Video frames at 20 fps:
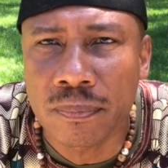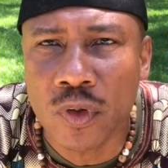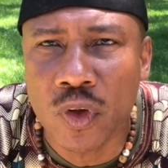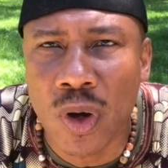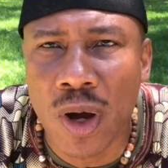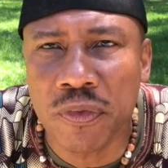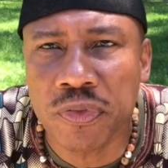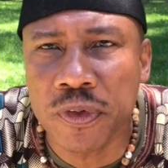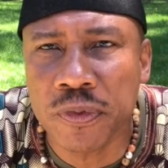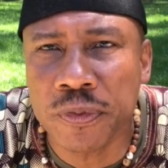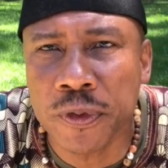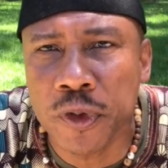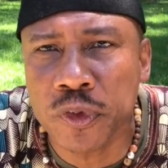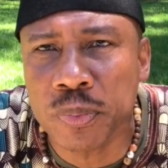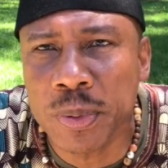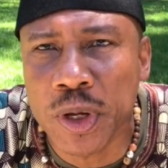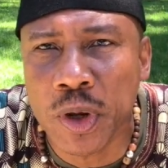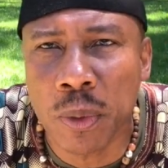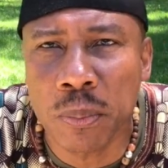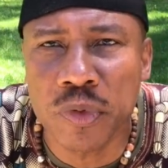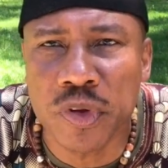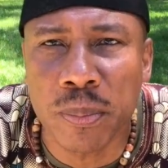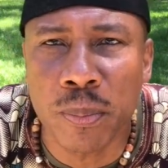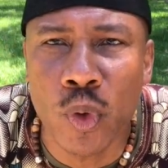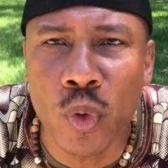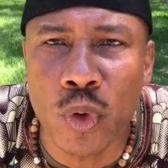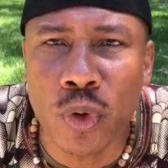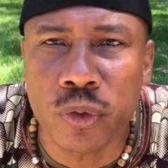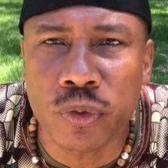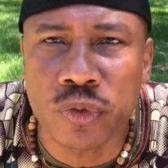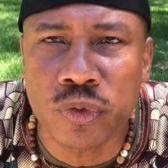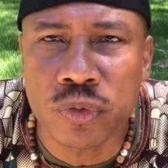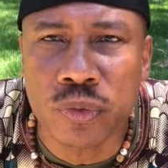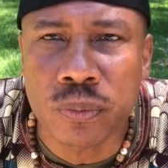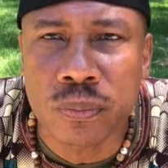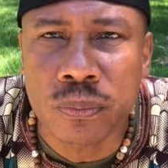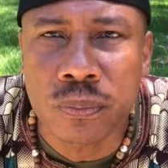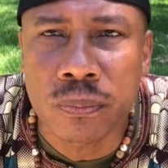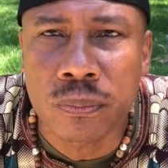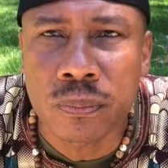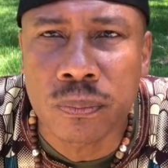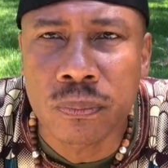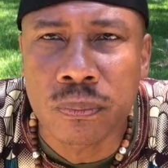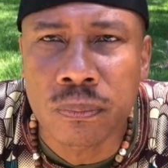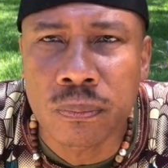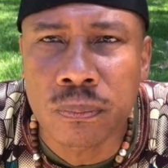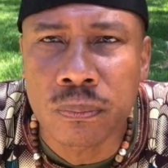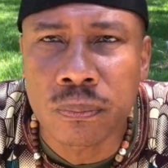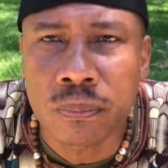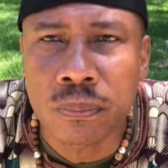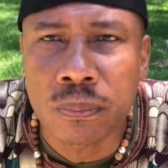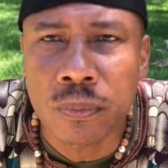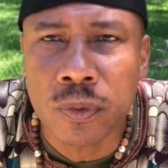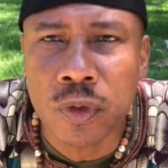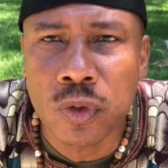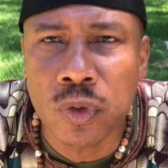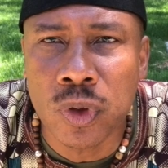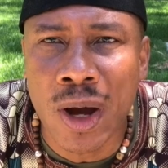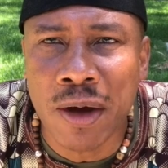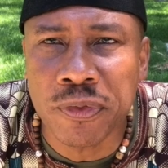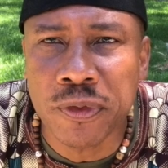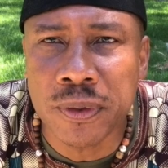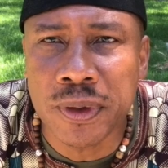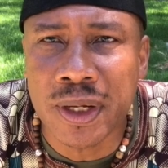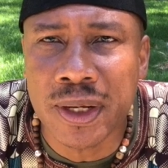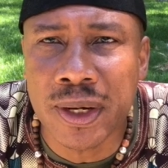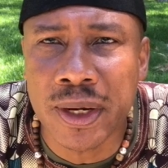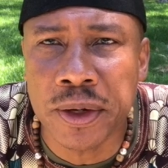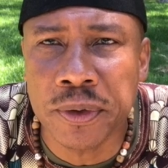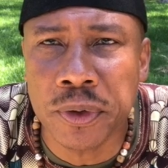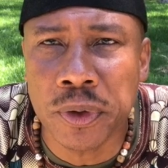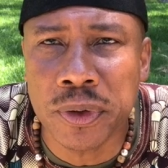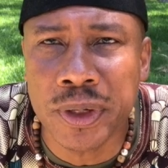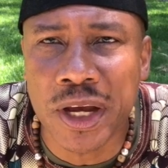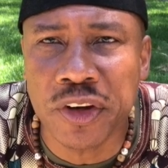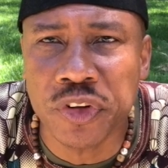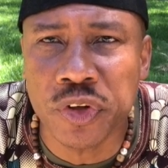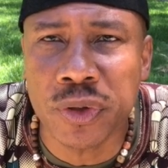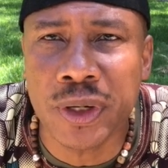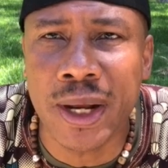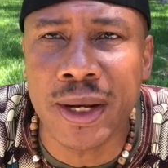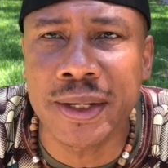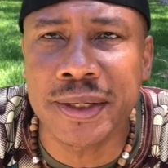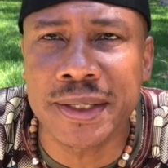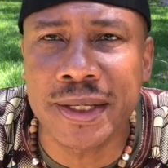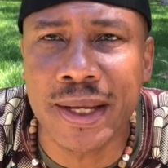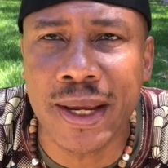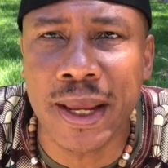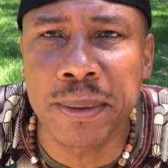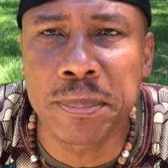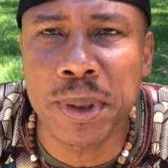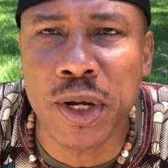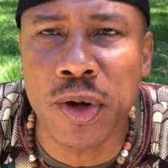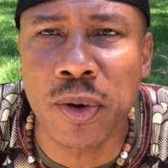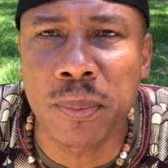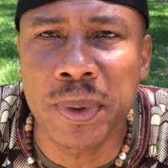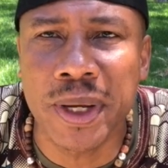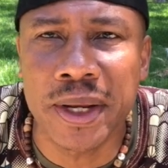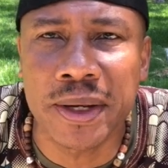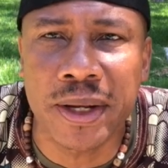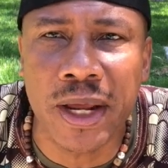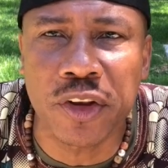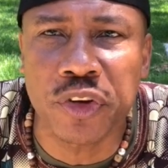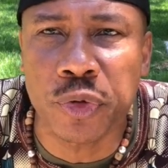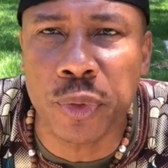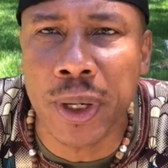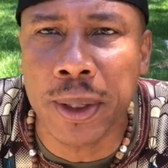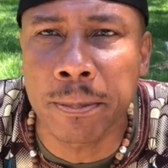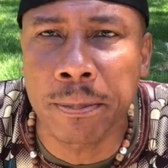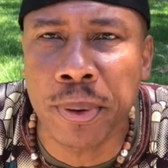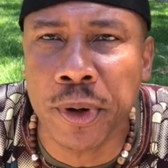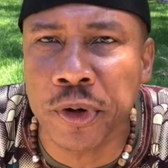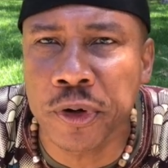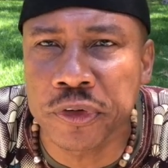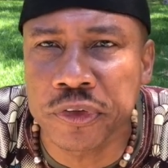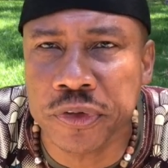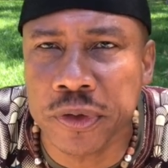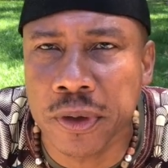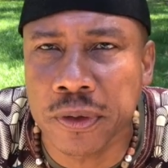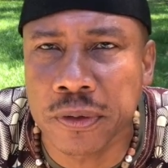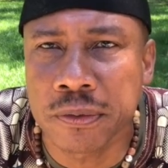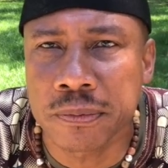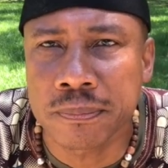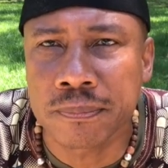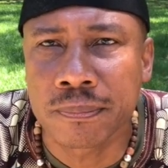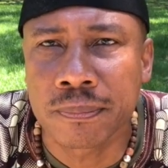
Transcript: You have to first become a Moors. You have to declare your nationality and become a natural person,